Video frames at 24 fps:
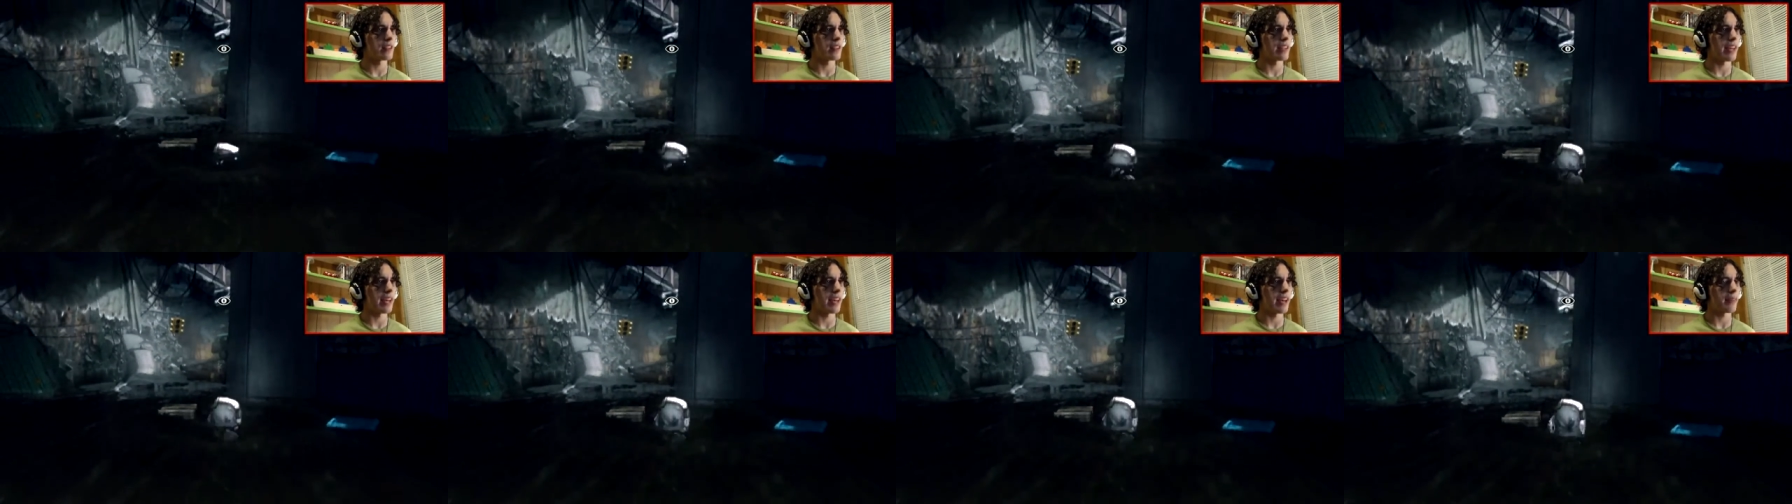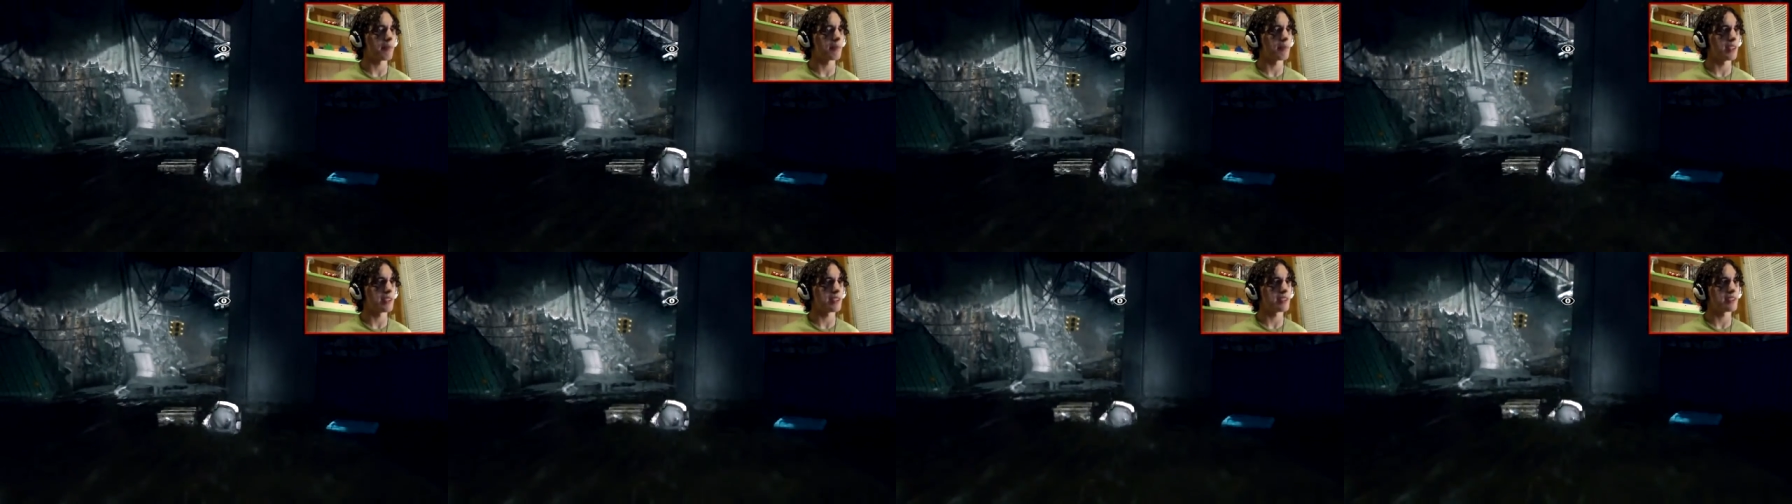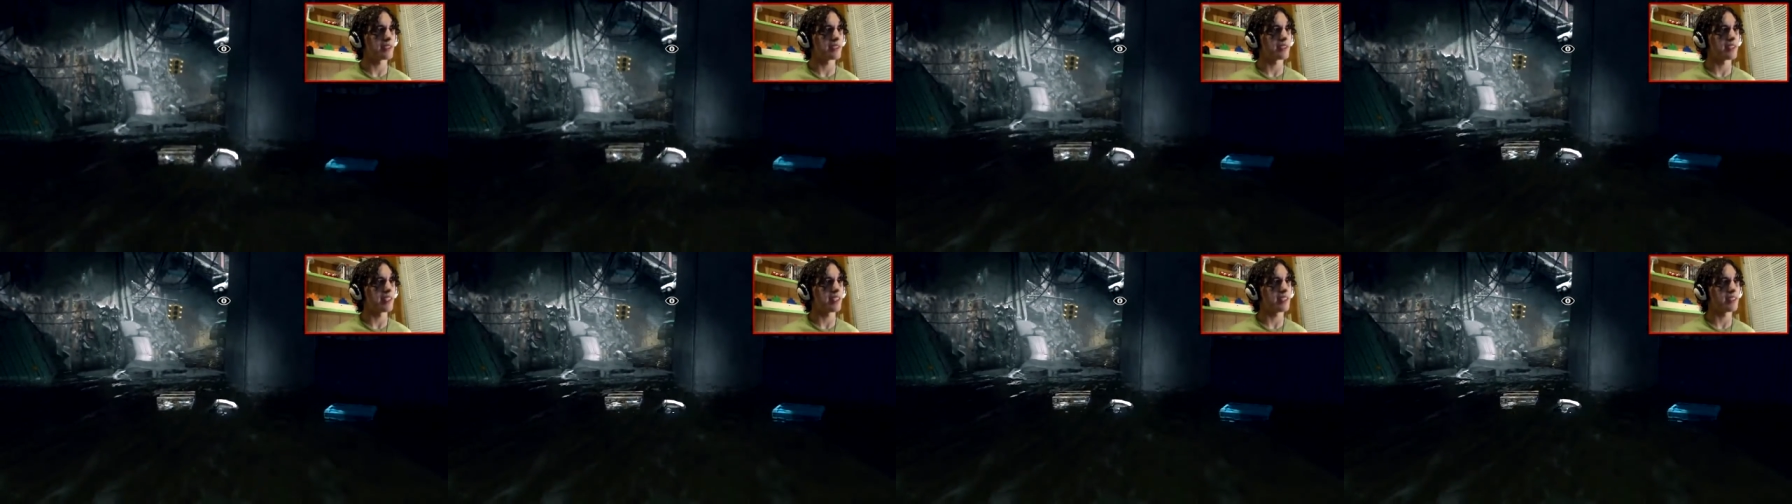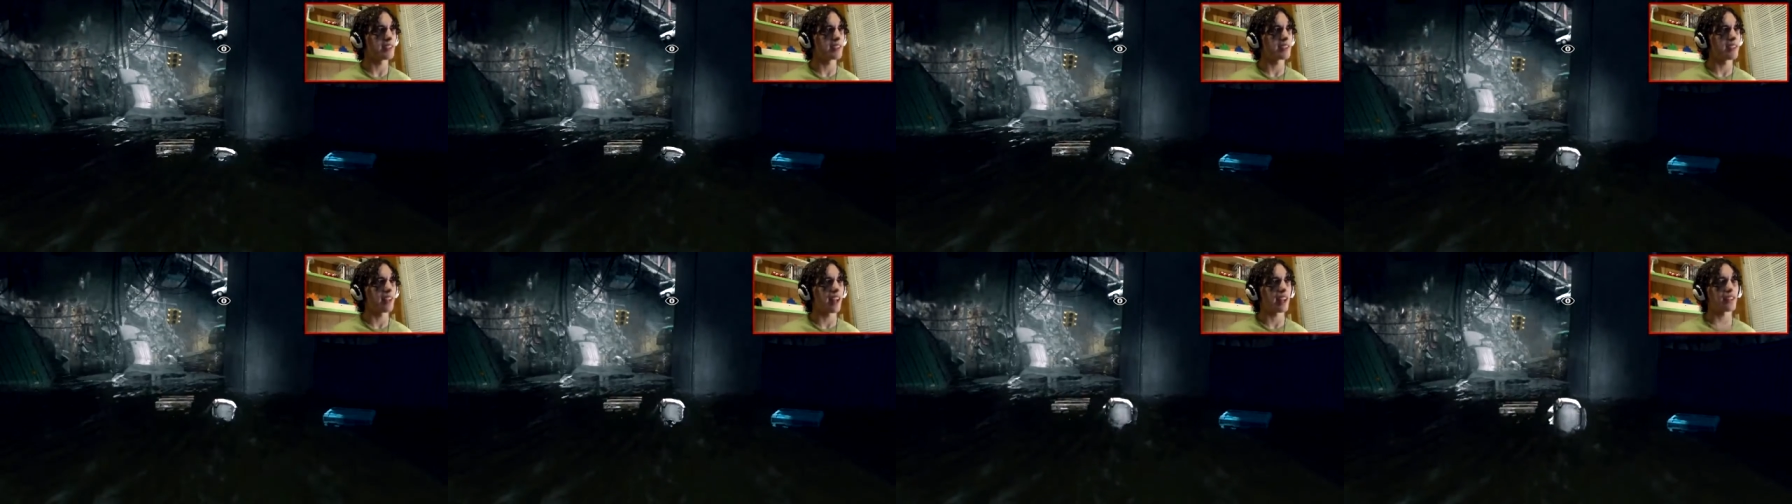Yeah, this
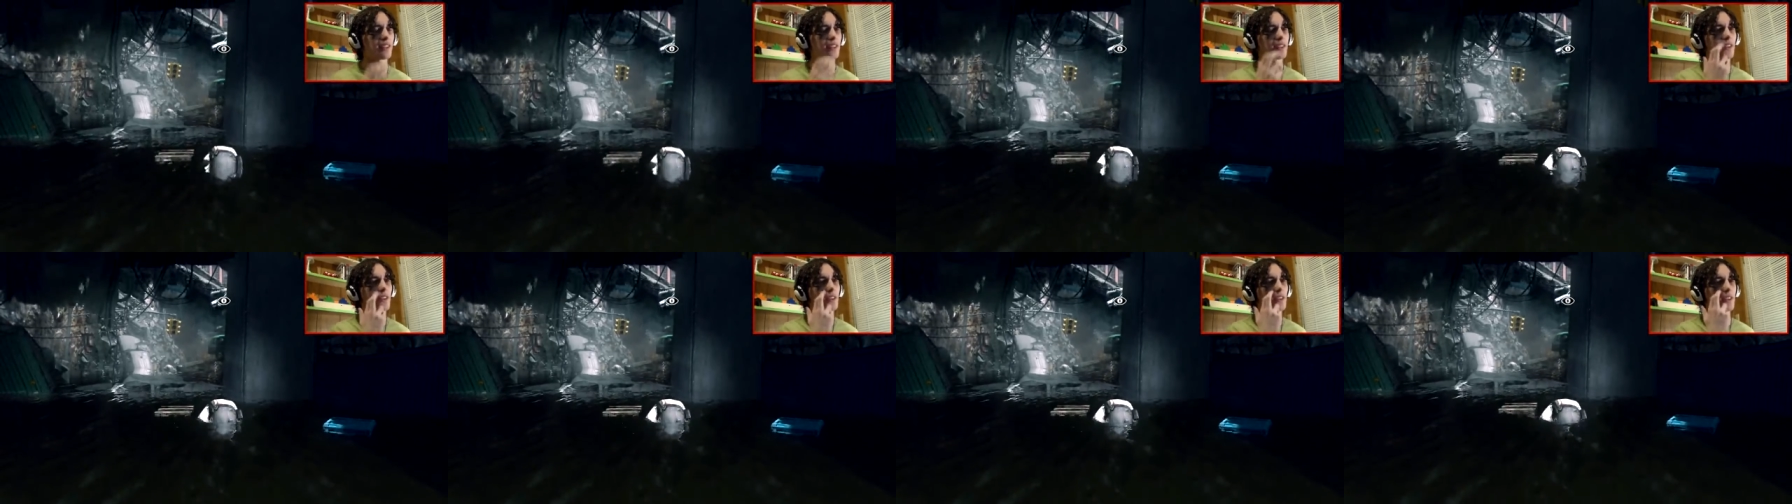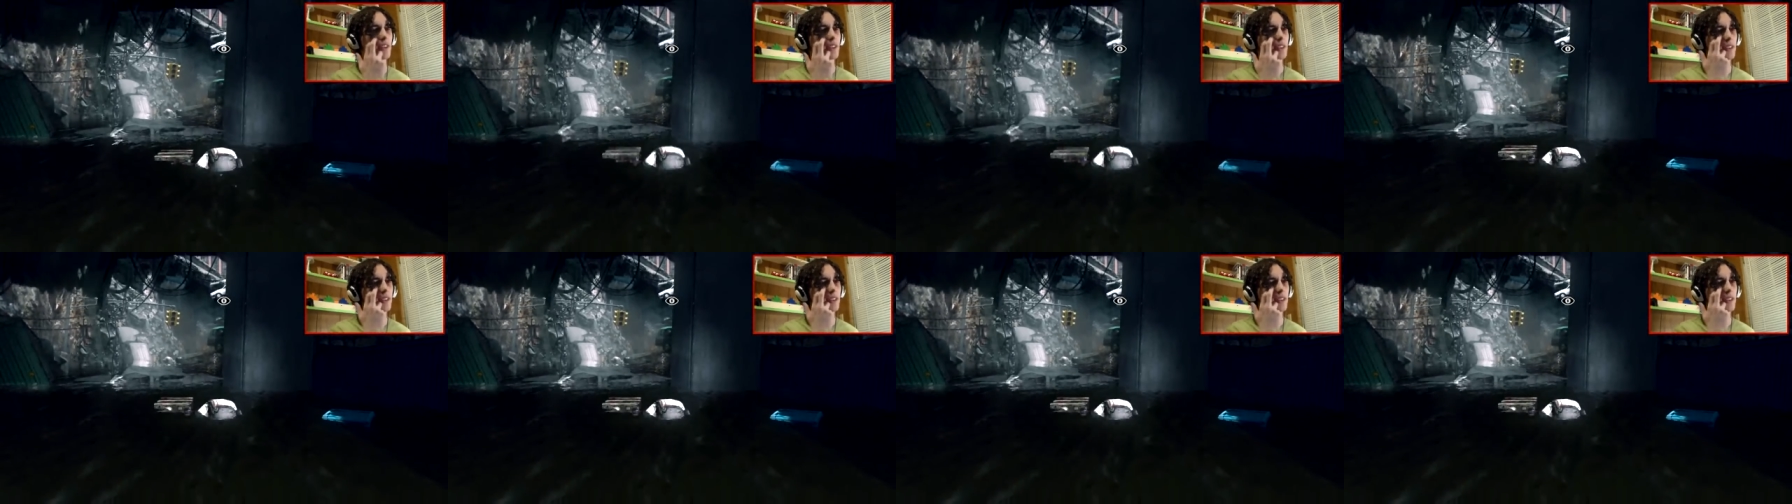this is not good.